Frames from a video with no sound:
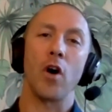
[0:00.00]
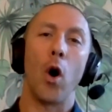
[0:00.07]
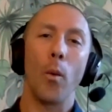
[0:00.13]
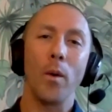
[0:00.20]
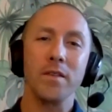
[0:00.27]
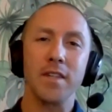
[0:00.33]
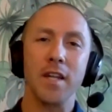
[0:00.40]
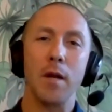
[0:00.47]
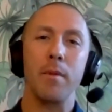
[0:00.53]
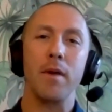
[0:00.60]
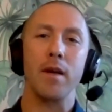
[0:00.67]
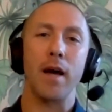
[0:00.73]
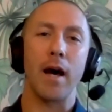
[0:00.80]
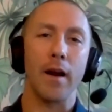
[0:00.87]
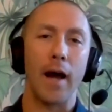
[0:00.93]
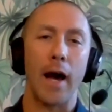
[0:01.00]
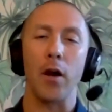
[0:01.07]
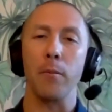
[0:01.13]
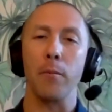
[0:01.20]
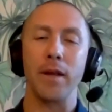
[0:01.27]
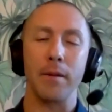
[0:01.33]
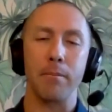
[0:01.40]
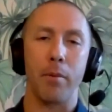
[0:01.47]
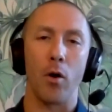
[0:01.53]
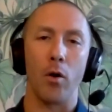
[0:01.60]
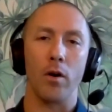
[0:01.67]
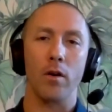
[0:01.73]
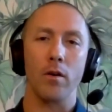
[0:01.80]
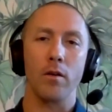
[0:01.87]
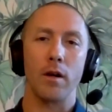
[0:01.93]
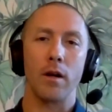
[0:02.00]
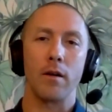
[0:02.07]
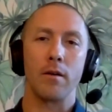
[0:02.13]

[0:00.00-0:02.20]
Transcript: always going to be I don't play poker.